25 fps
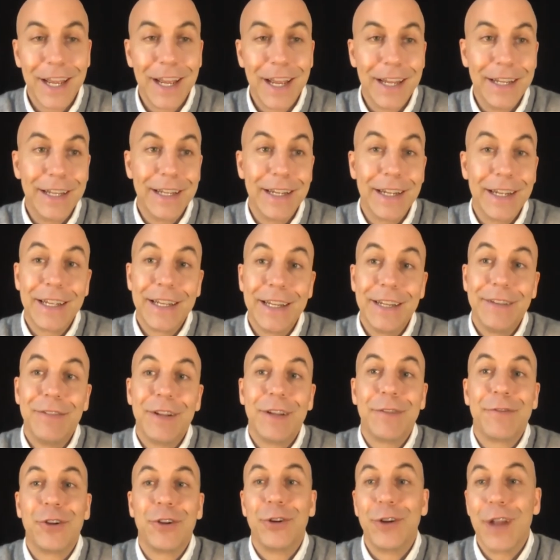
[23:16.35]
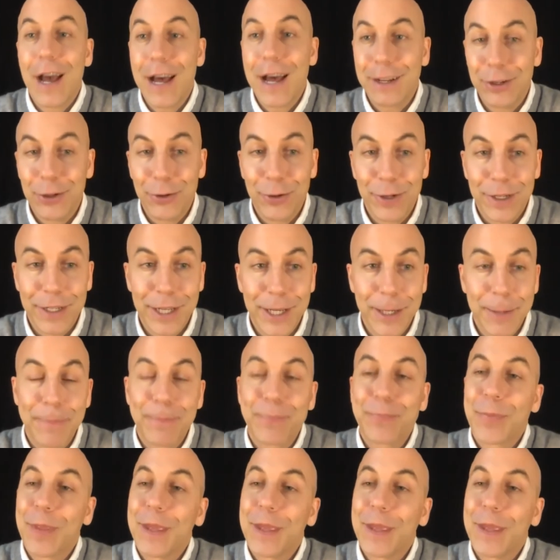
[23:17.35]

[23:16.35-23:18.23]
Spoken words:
And even if you're not doing it,